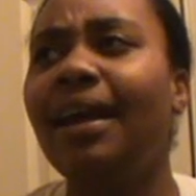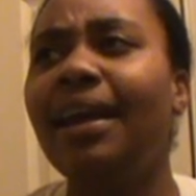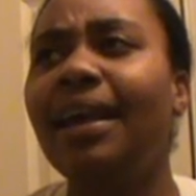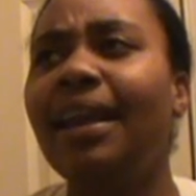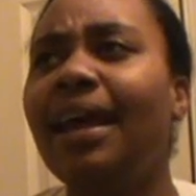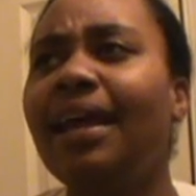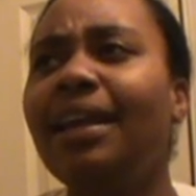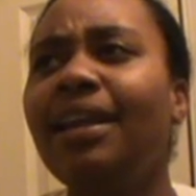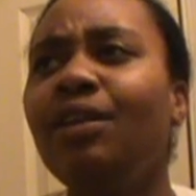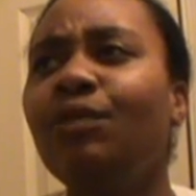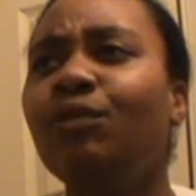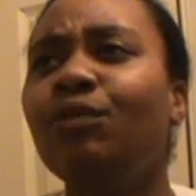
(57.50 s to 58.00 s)

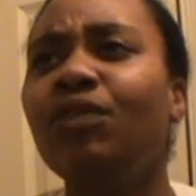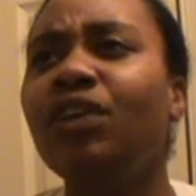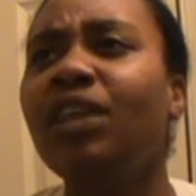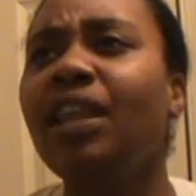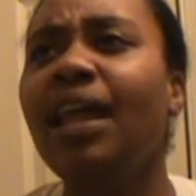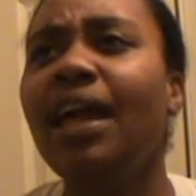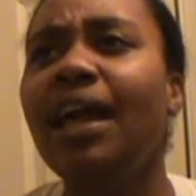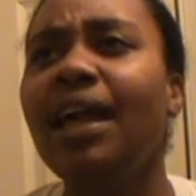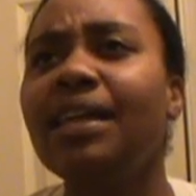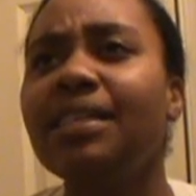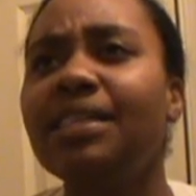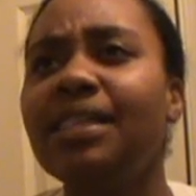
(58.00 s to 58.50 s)
I didn't
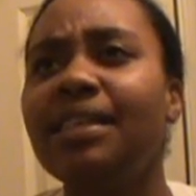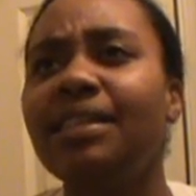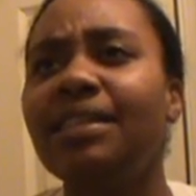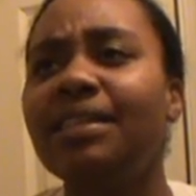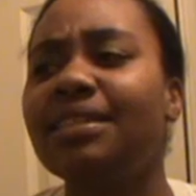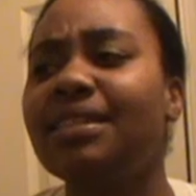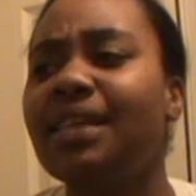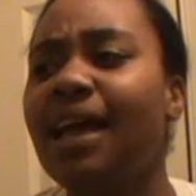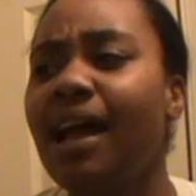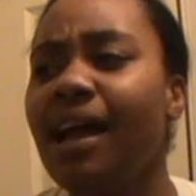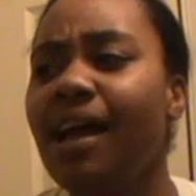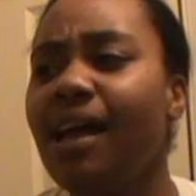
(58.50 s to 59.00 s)
realize at
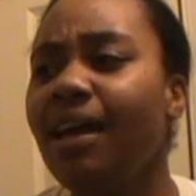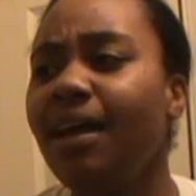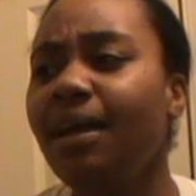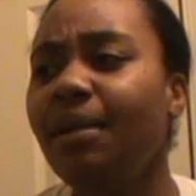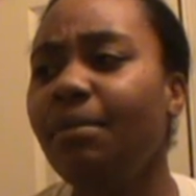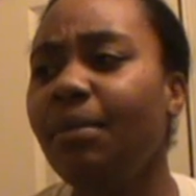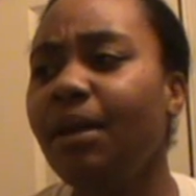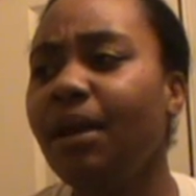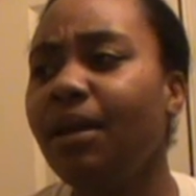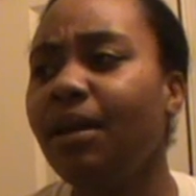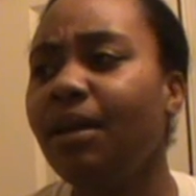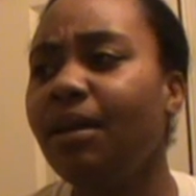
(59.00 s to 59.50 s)
the
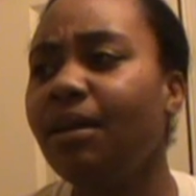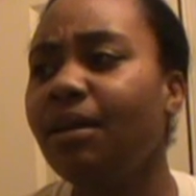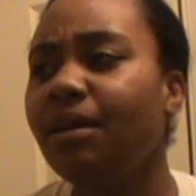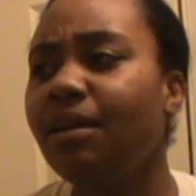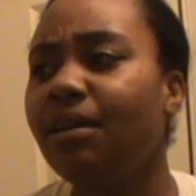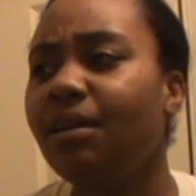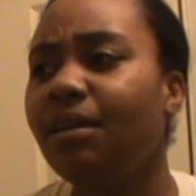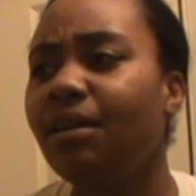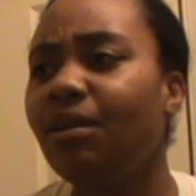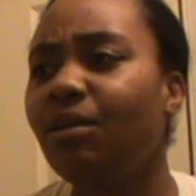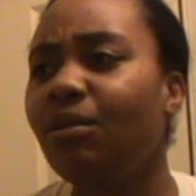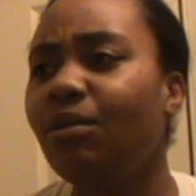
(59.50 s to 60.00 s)
time
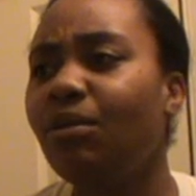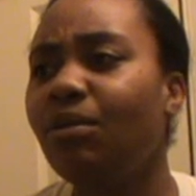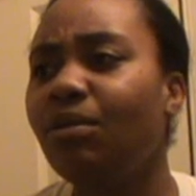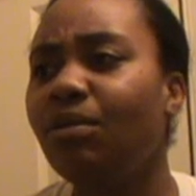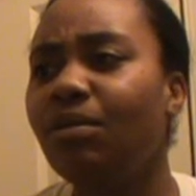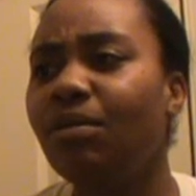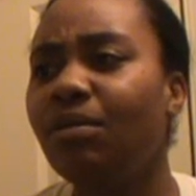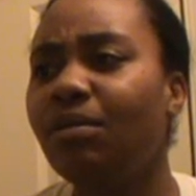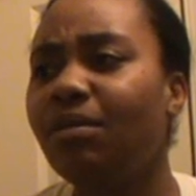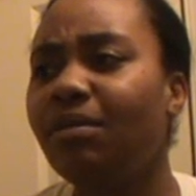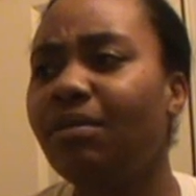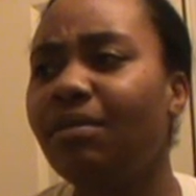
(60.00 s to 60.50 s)

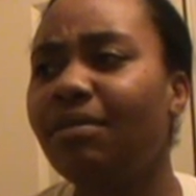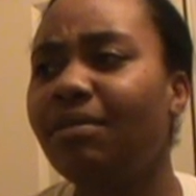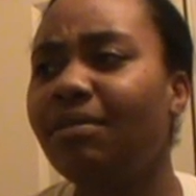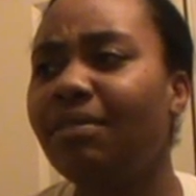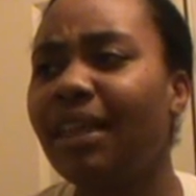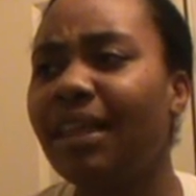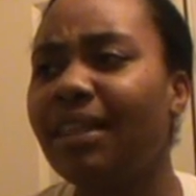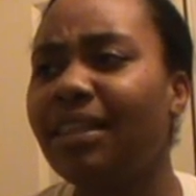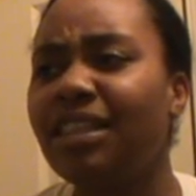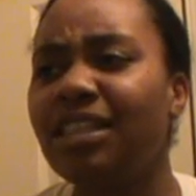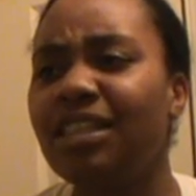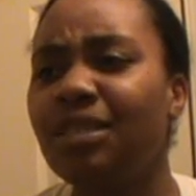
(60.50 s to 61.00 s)

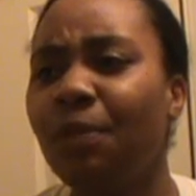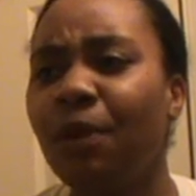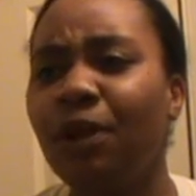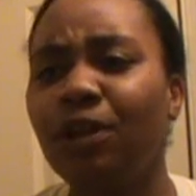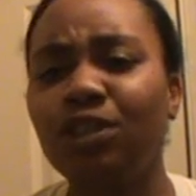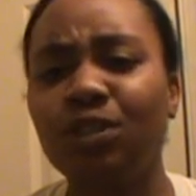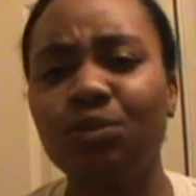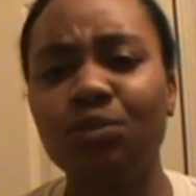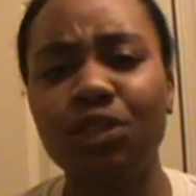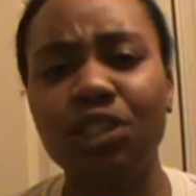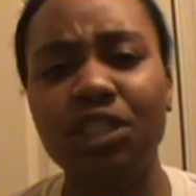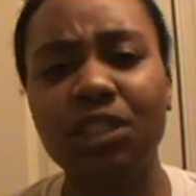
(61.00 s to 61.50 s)
that this
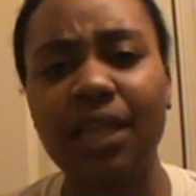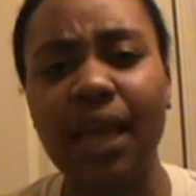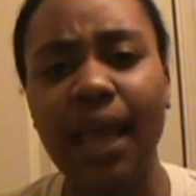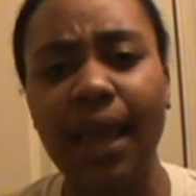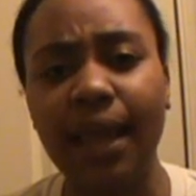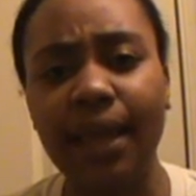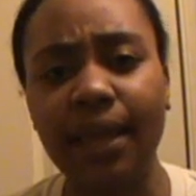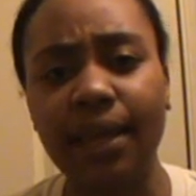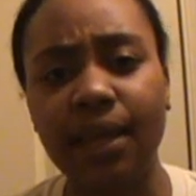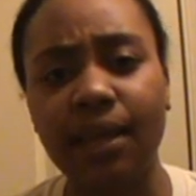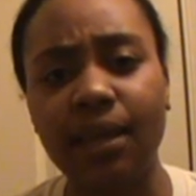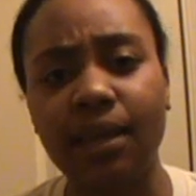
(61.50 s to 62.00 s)
person was just
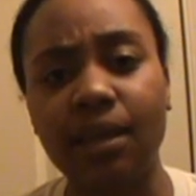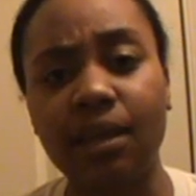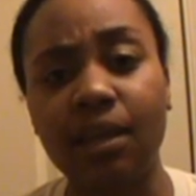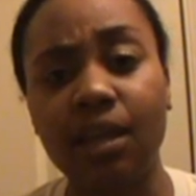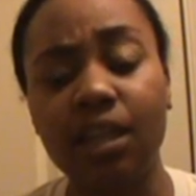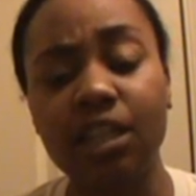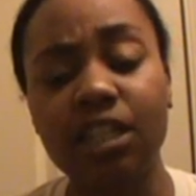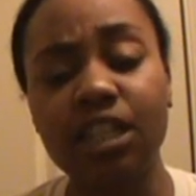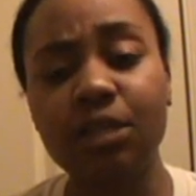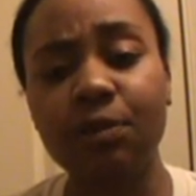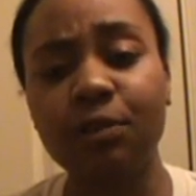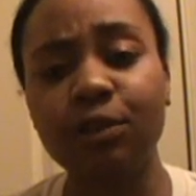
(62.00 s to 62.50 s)
hating.
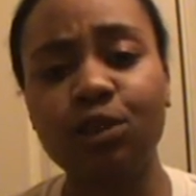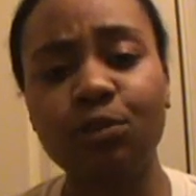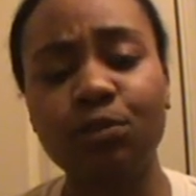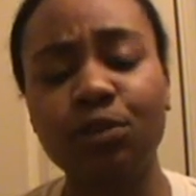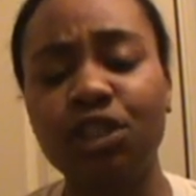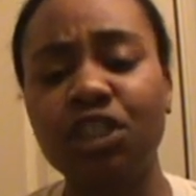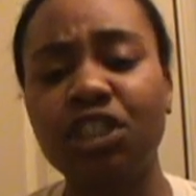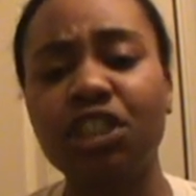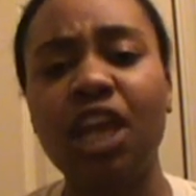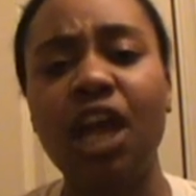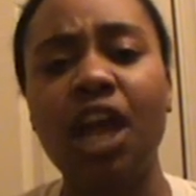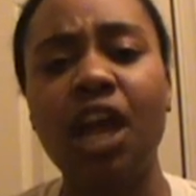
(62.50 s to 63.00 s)
This person
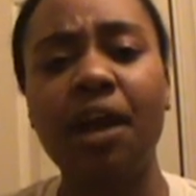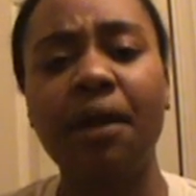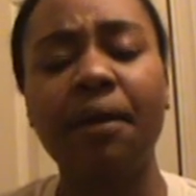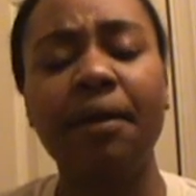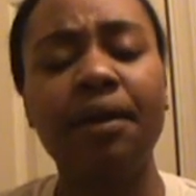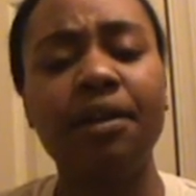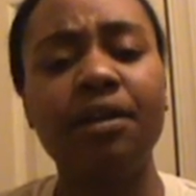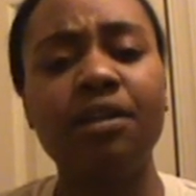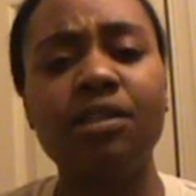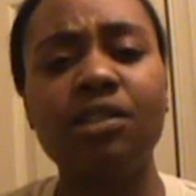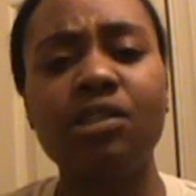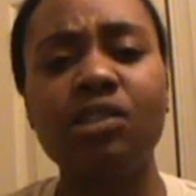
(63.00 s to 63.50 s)
was just
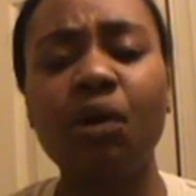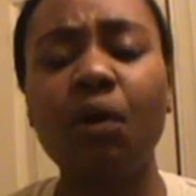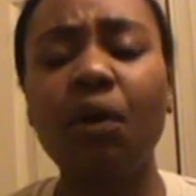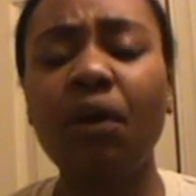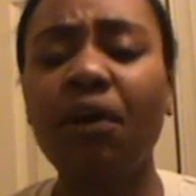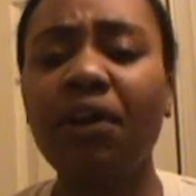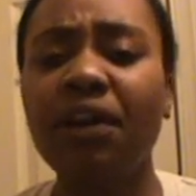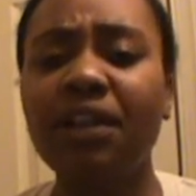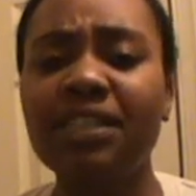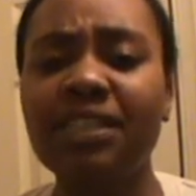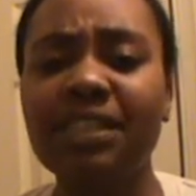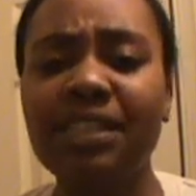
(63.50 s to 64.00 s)
so hurt